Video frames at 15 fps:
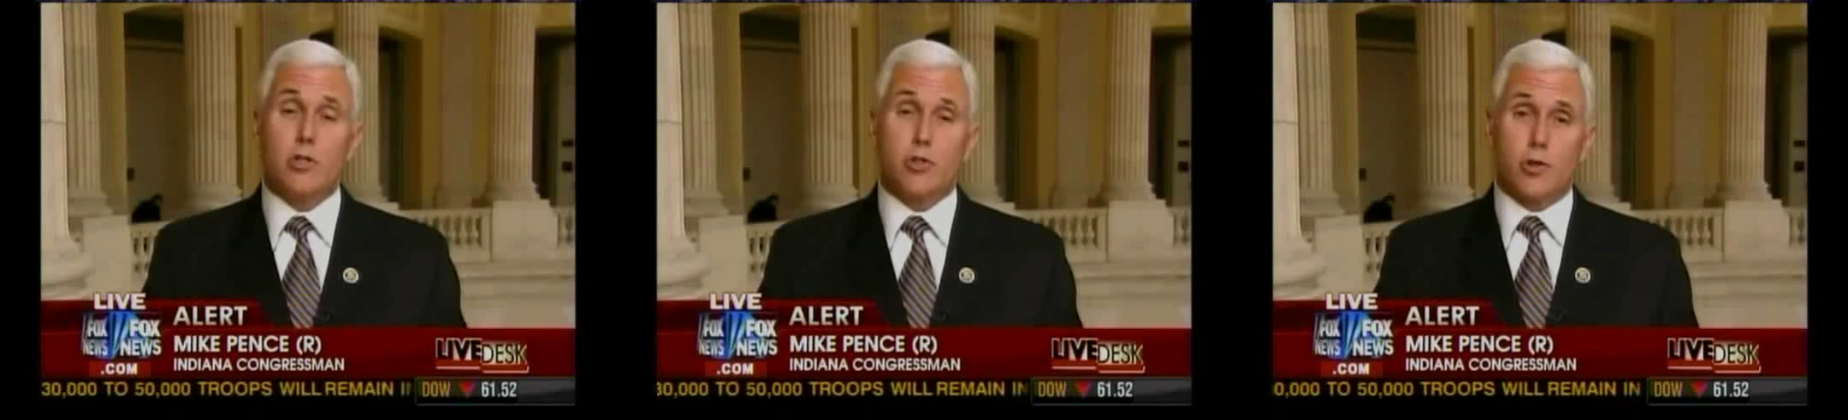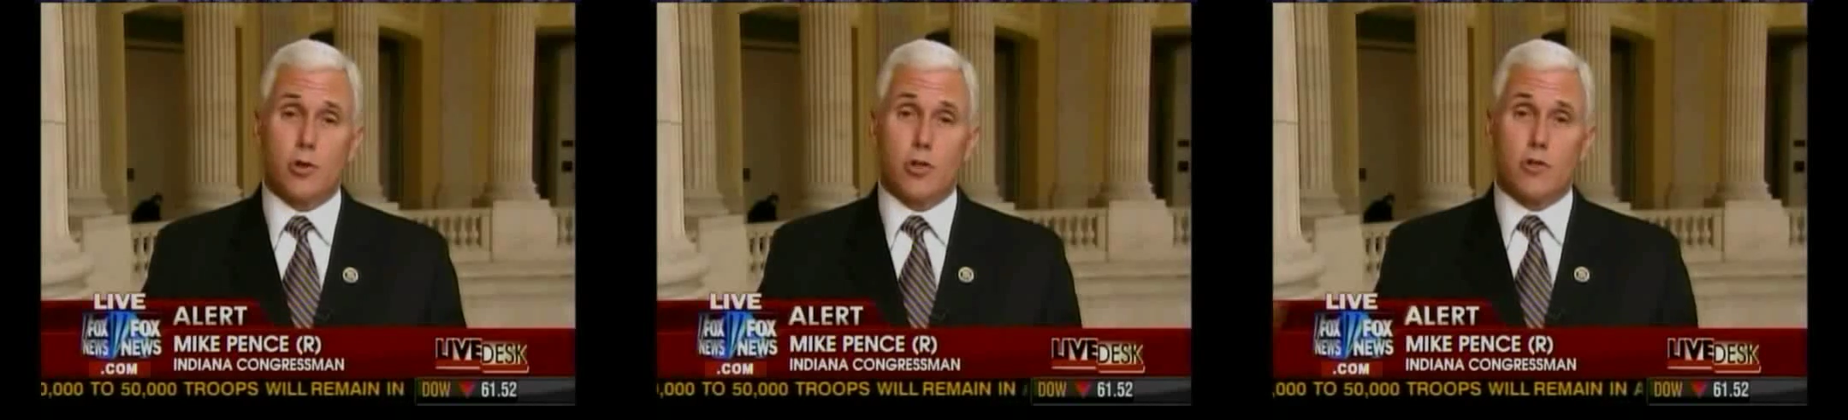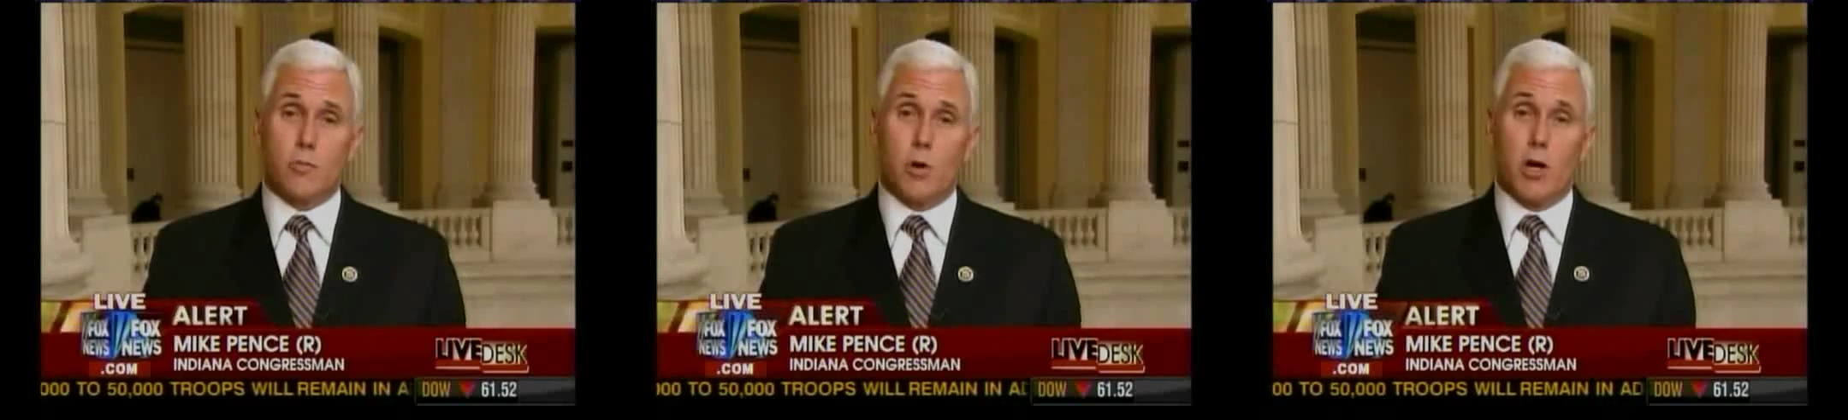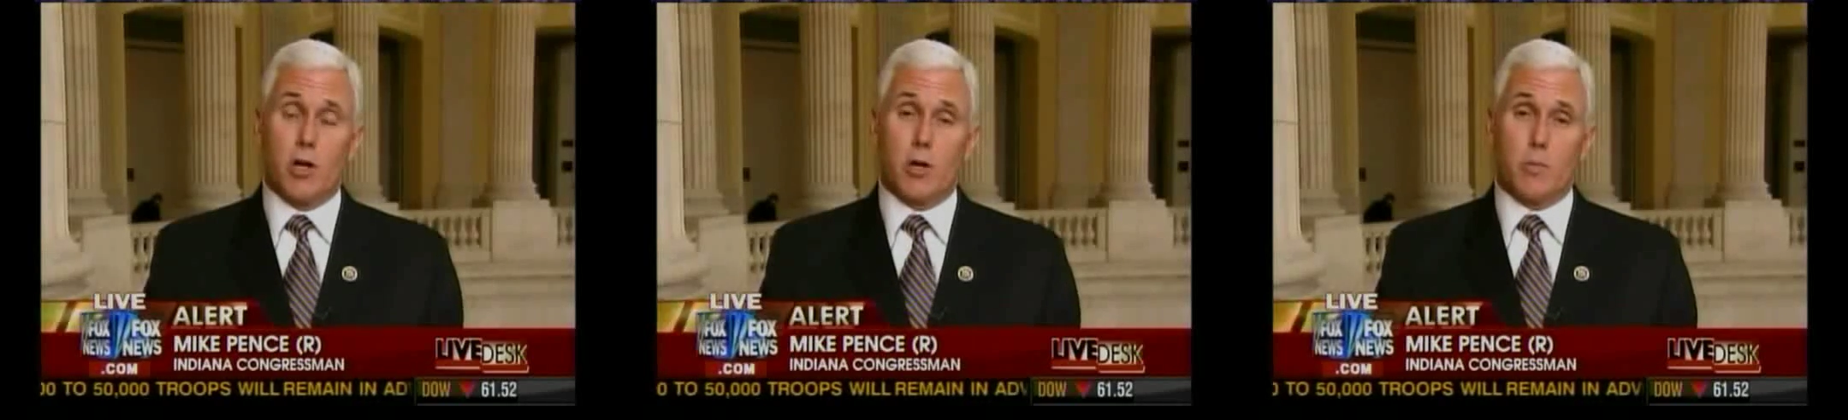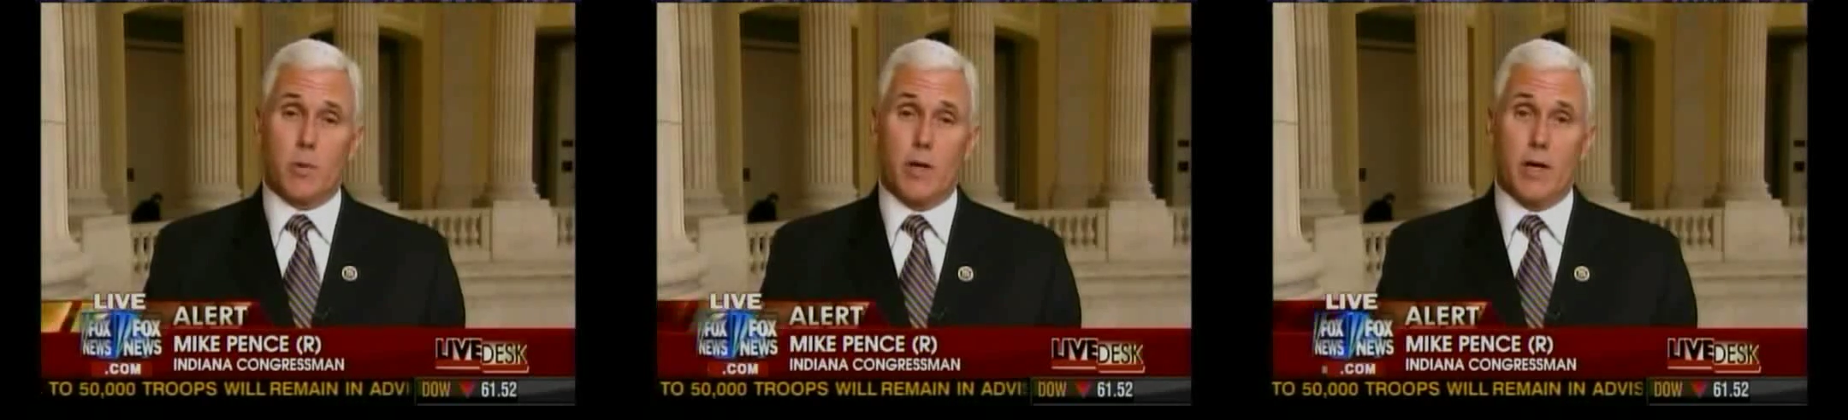insurance
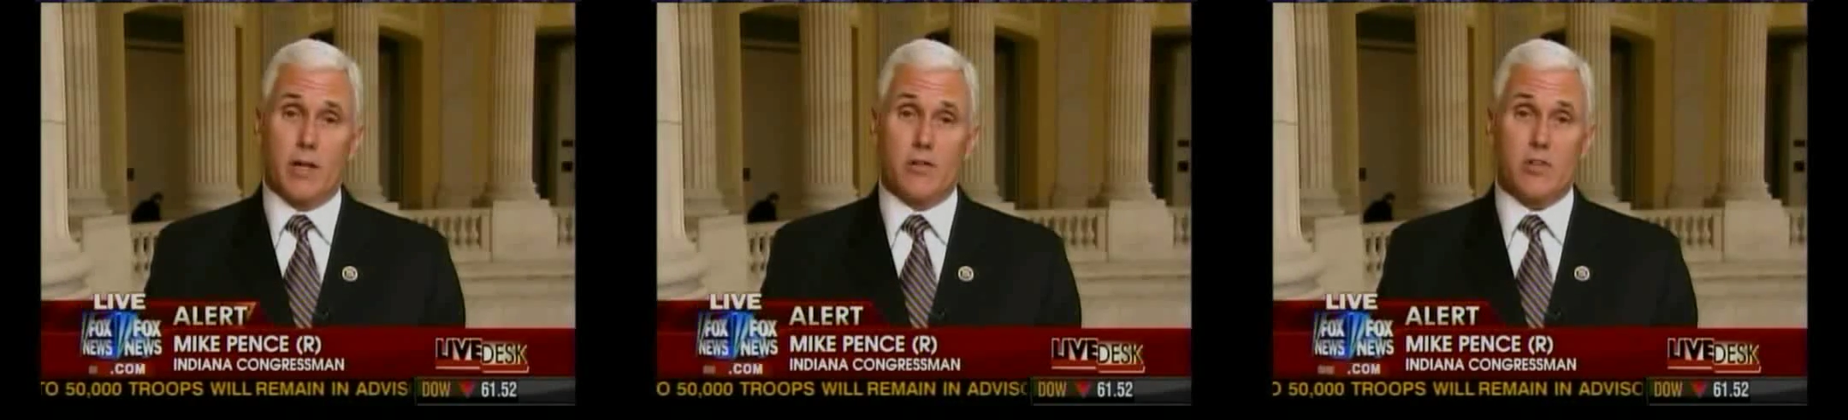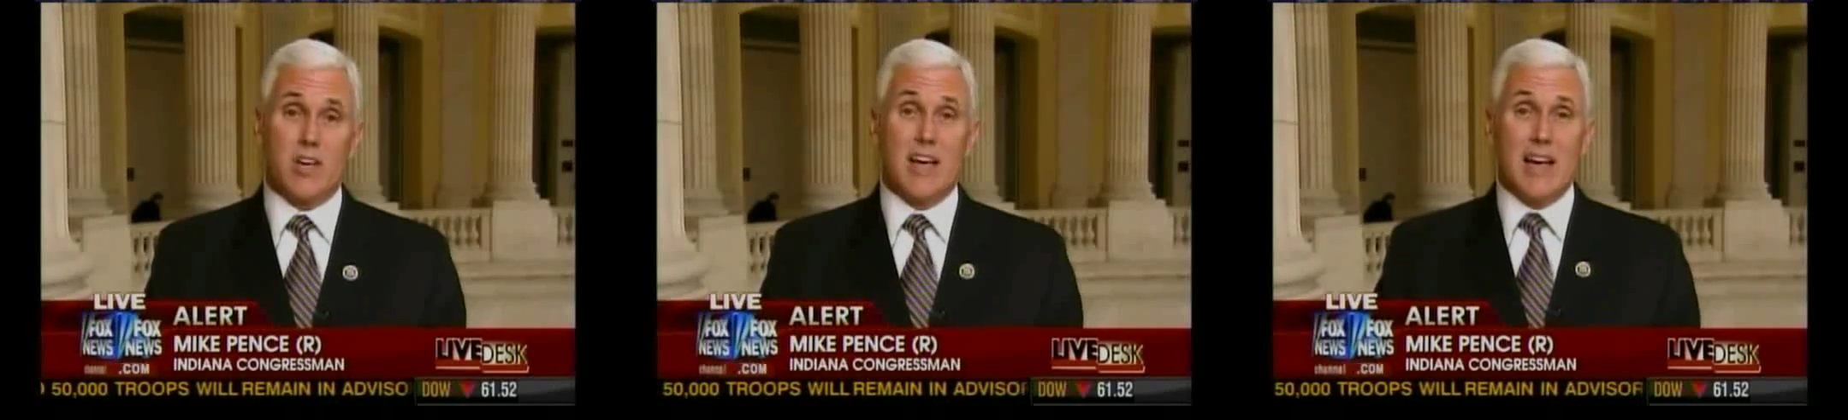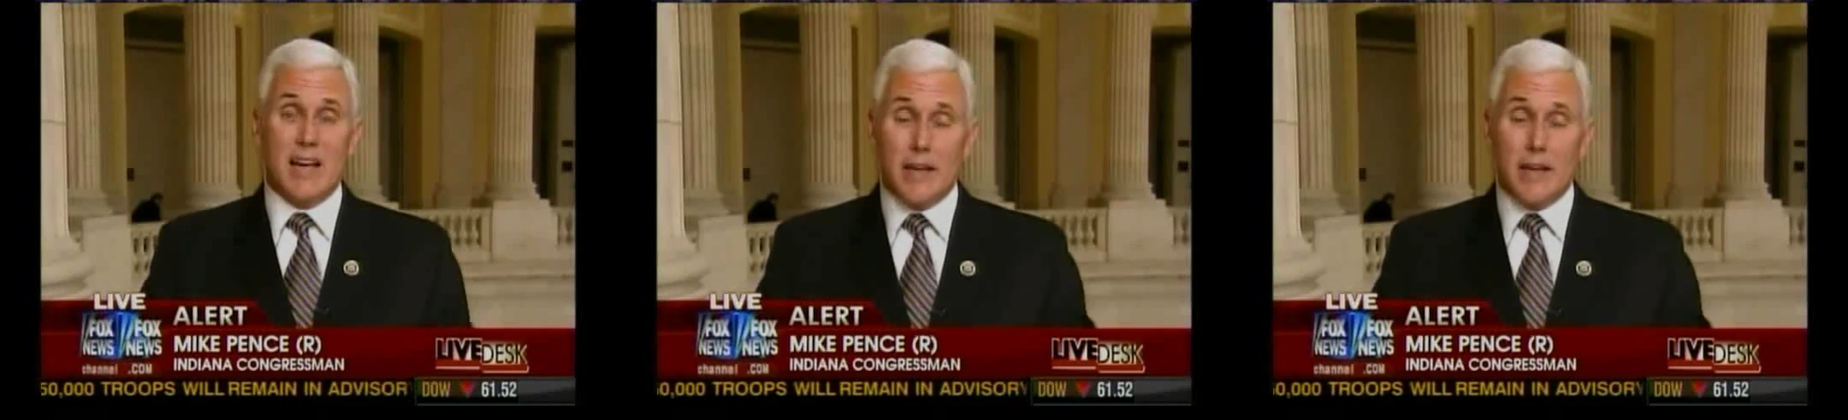marketplace,